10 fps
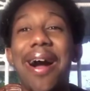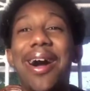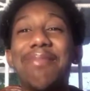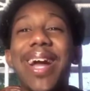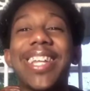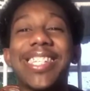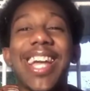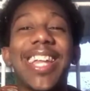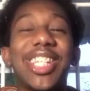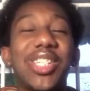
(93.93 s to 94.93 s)
I
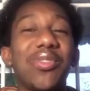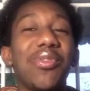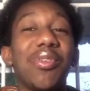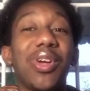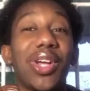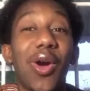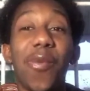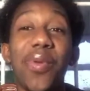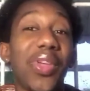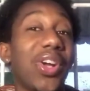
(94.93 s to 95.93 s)
decided to
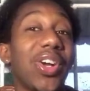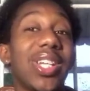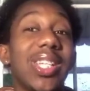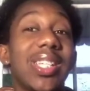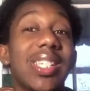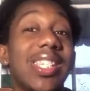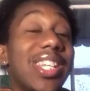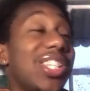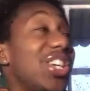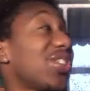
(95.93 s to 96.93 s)
open the curtains
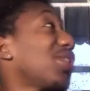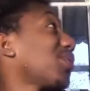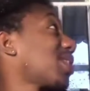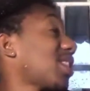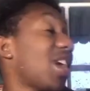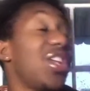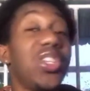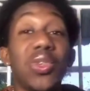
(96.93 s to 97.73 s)
since there's no sun.